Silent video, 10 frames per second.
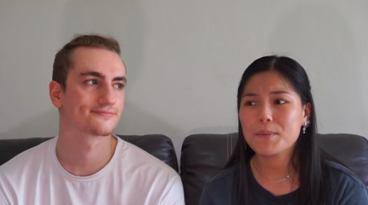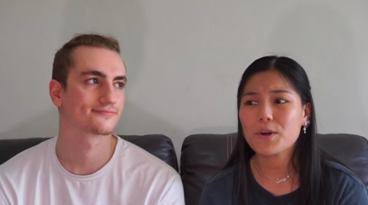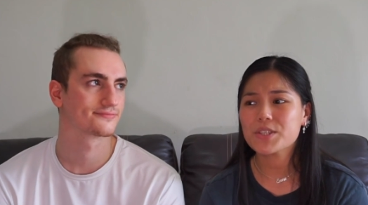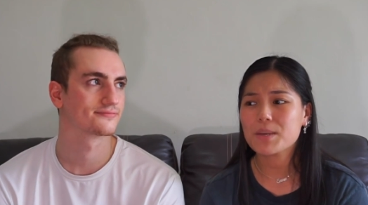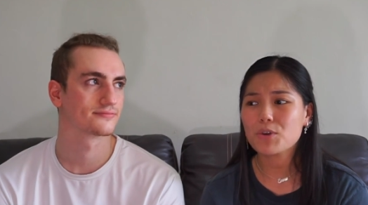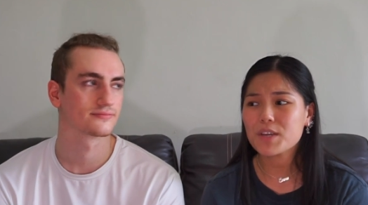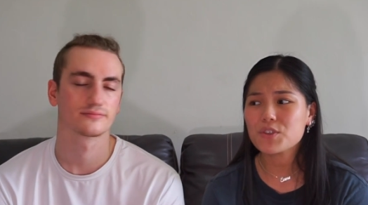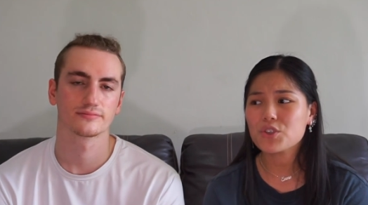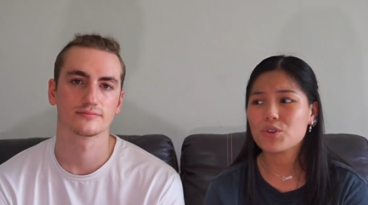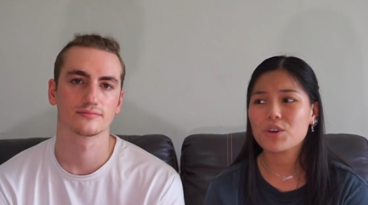Speaker 1: be honest, I'm not
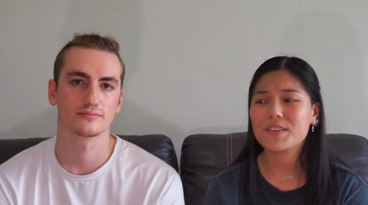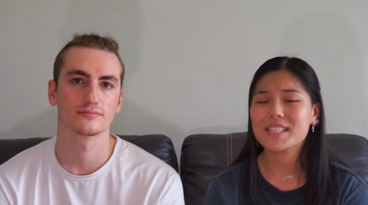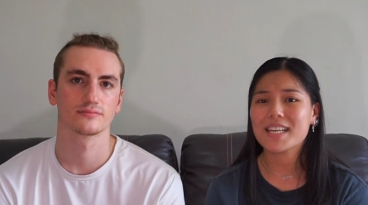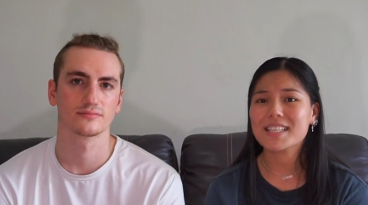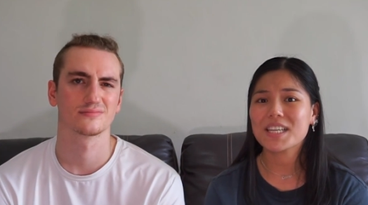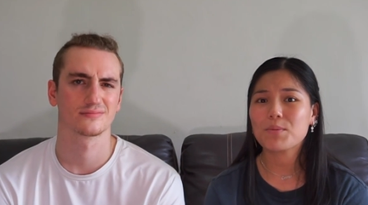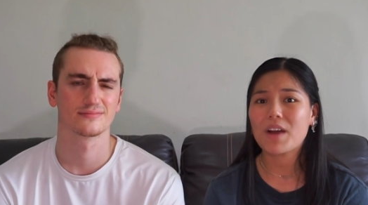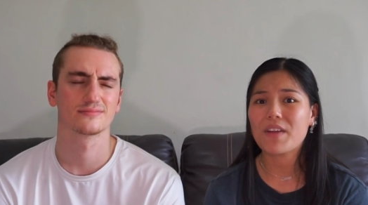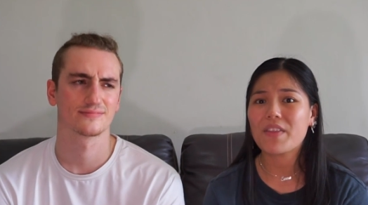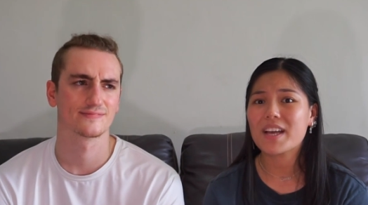even sure if it says
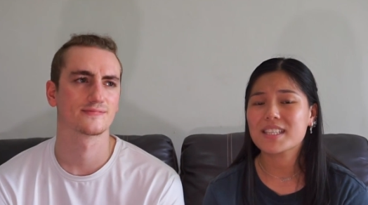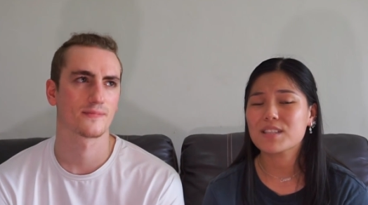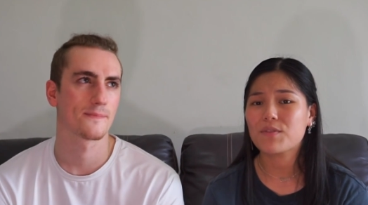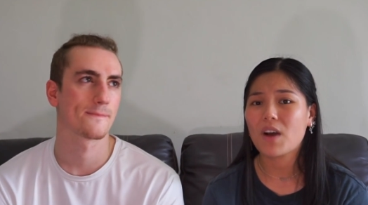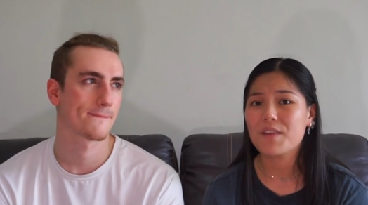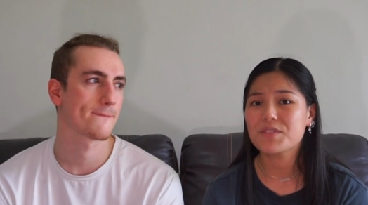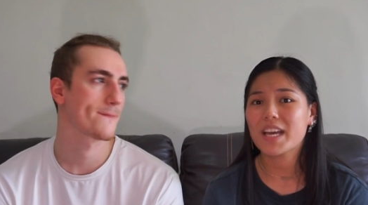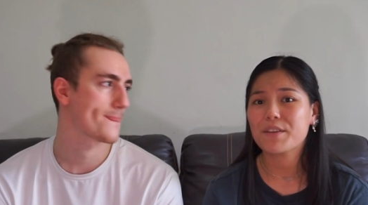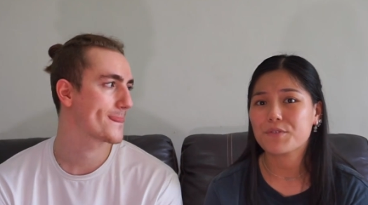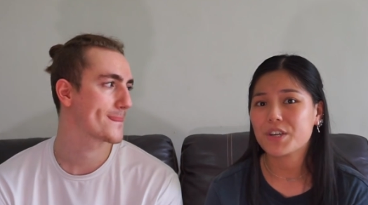anywhere that there's this
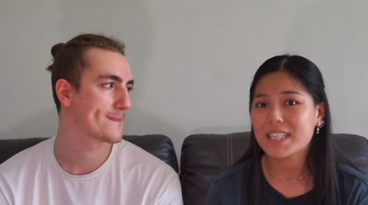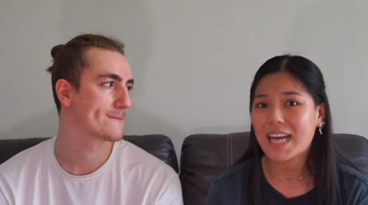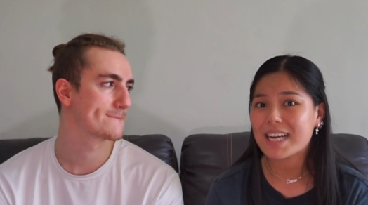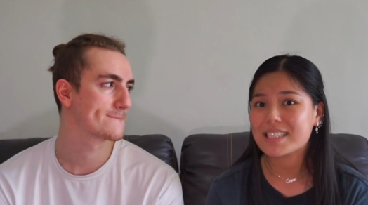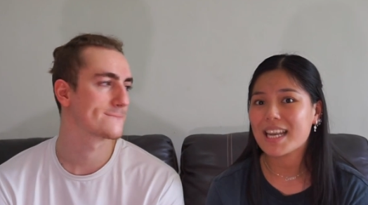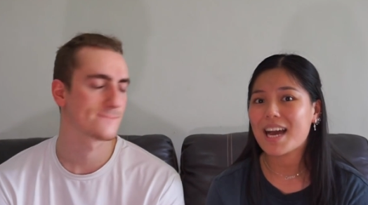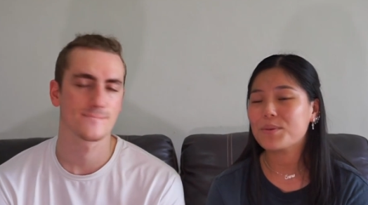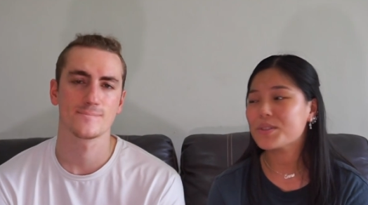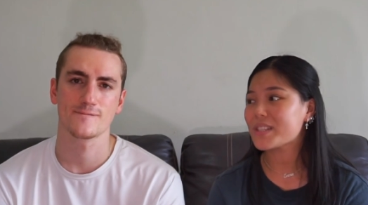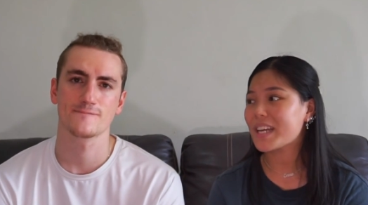5-day free tax
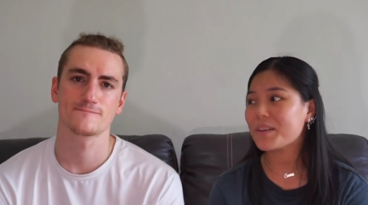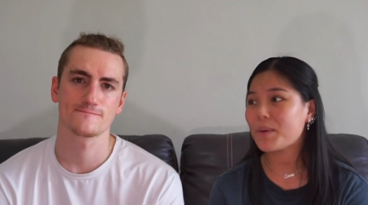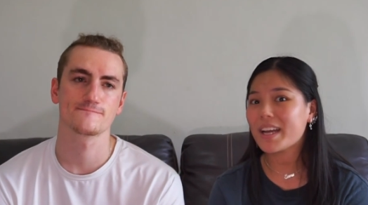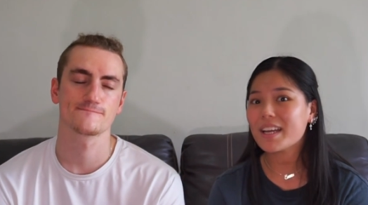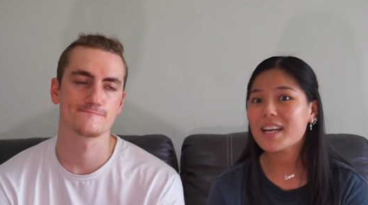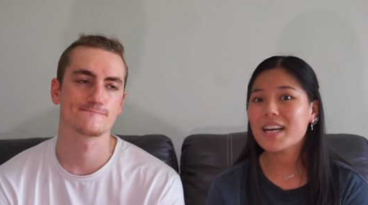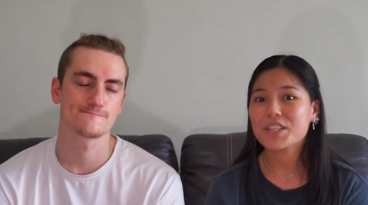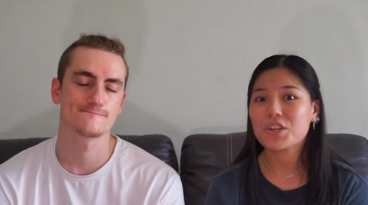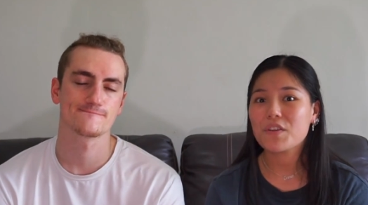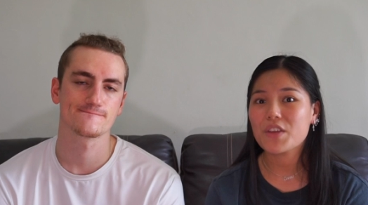allowance anyway. I
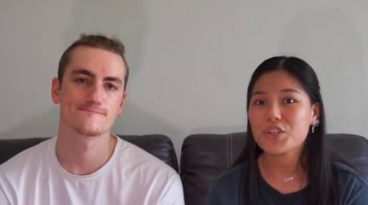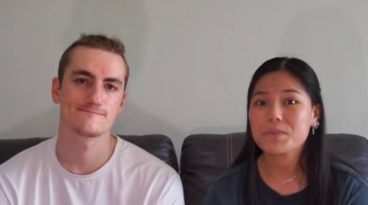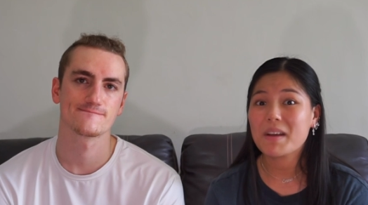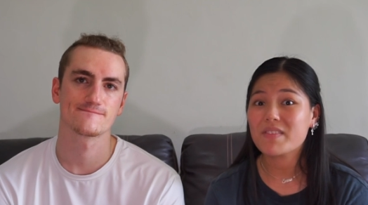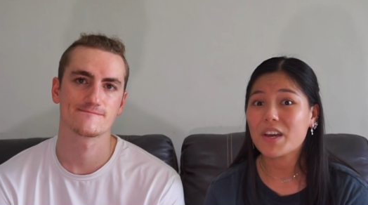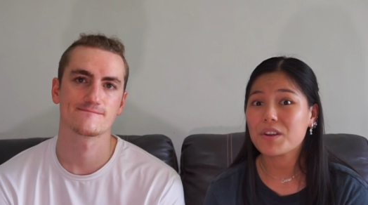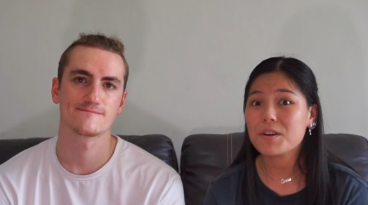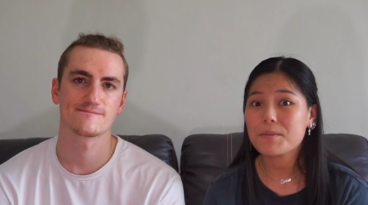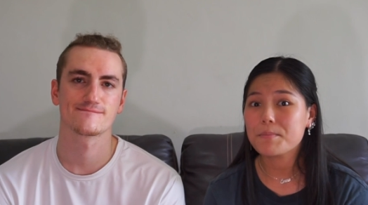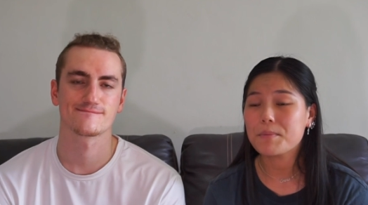don't know if they just made that
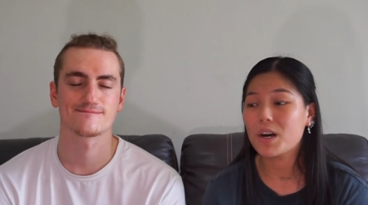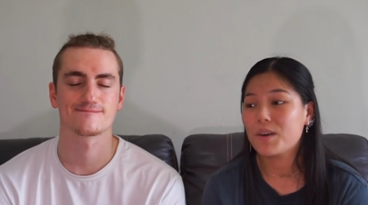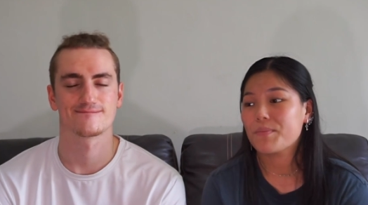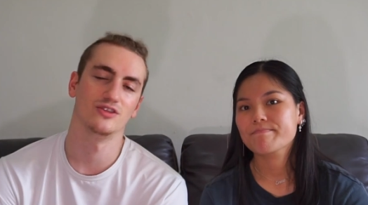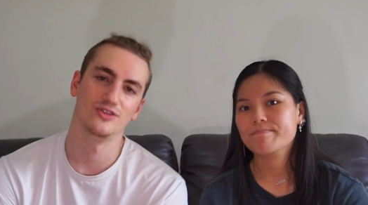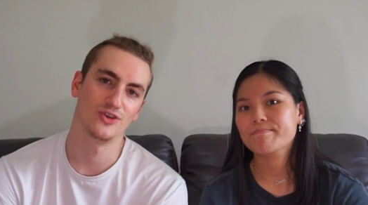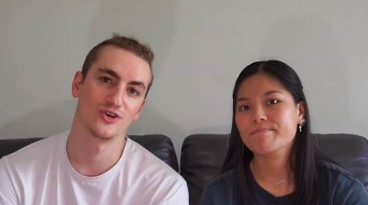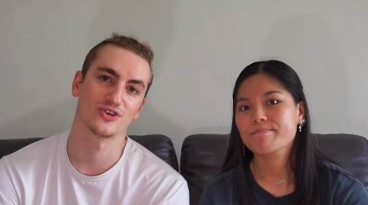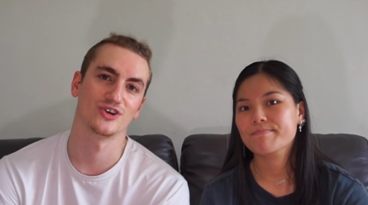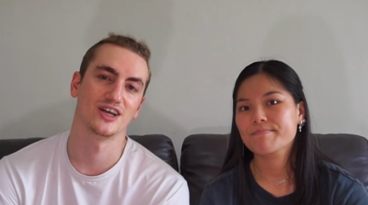up,
Speaker 2: but...
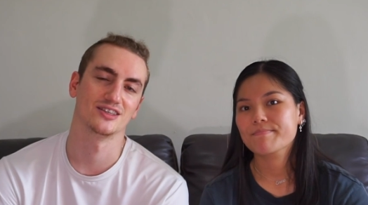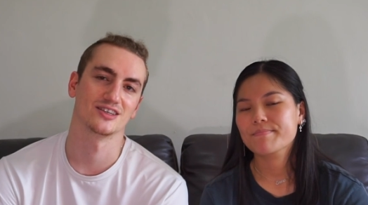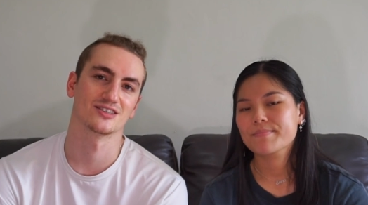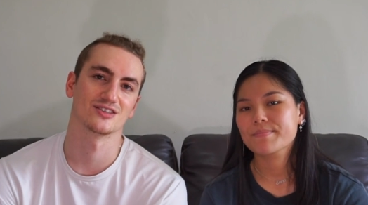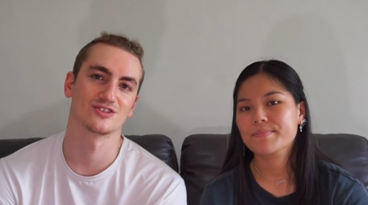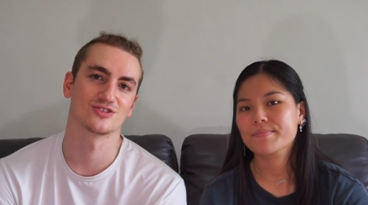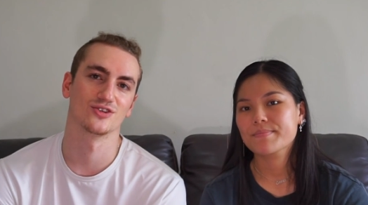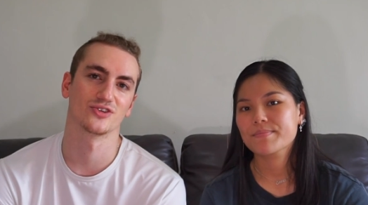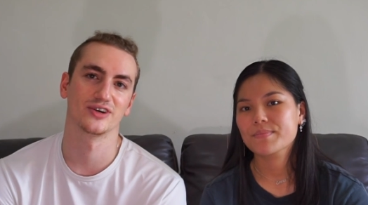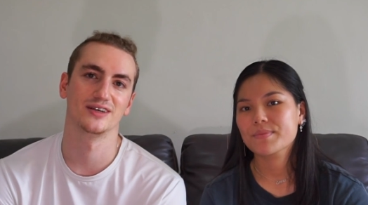Not a good ending to the
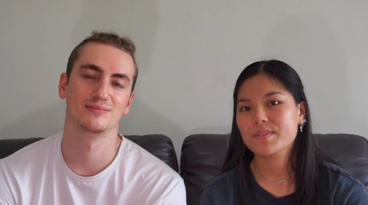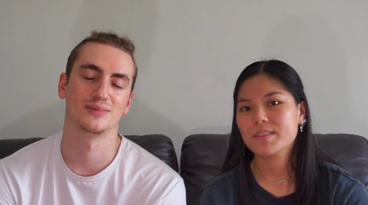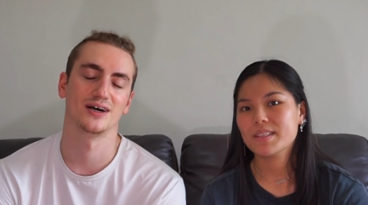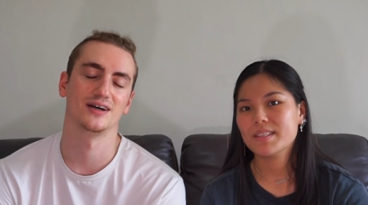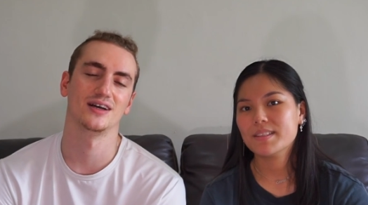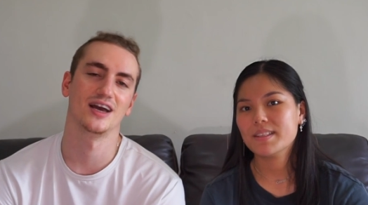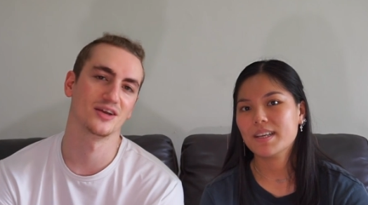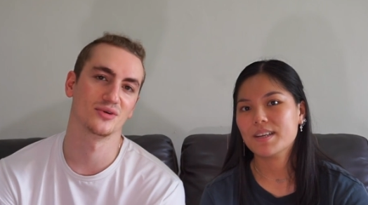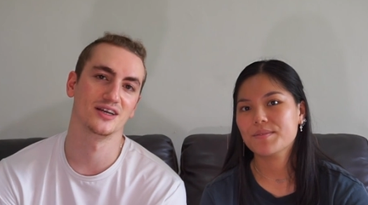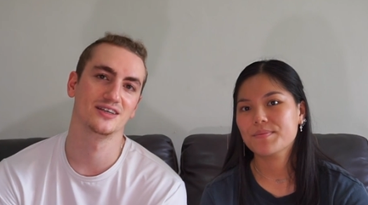story, but
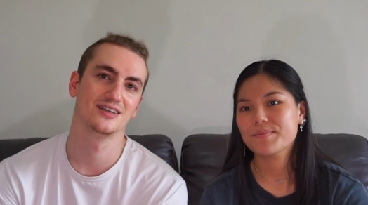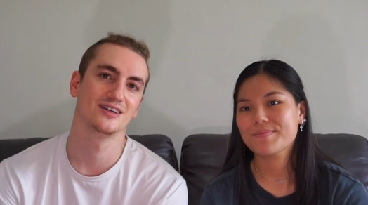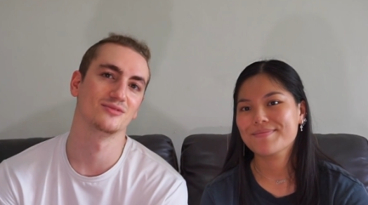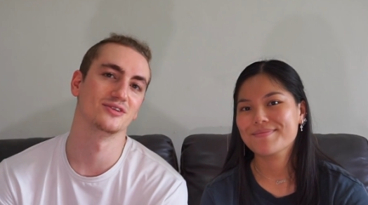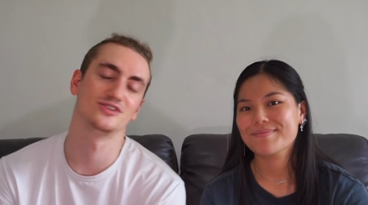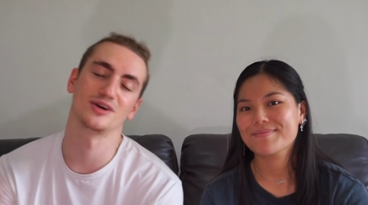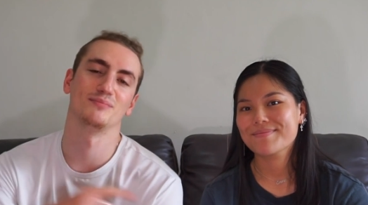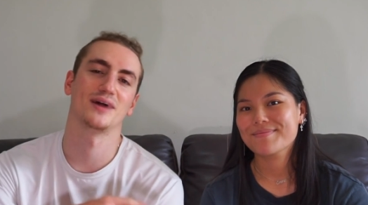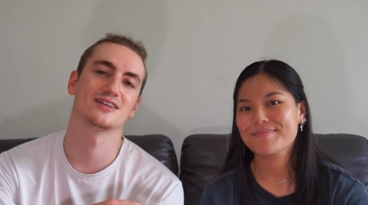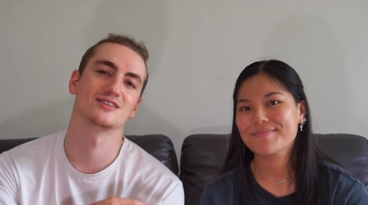anyway, we'll
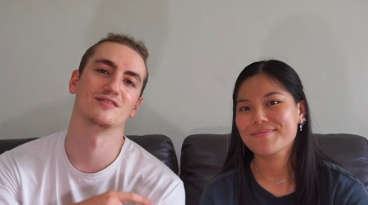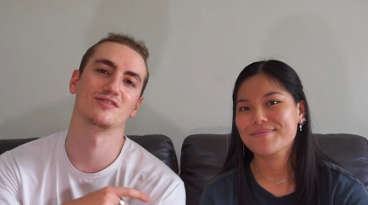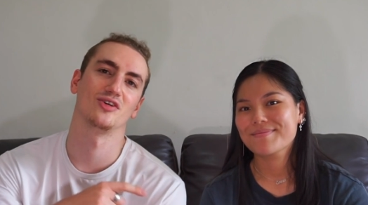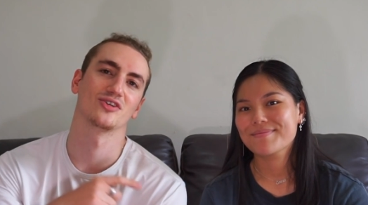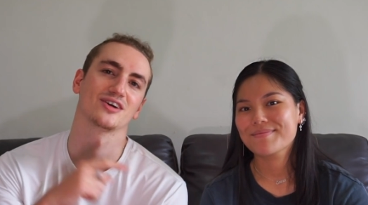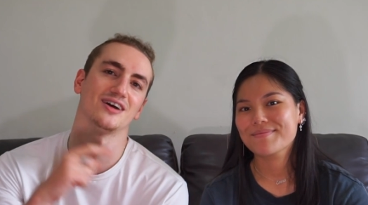jump back to the vlog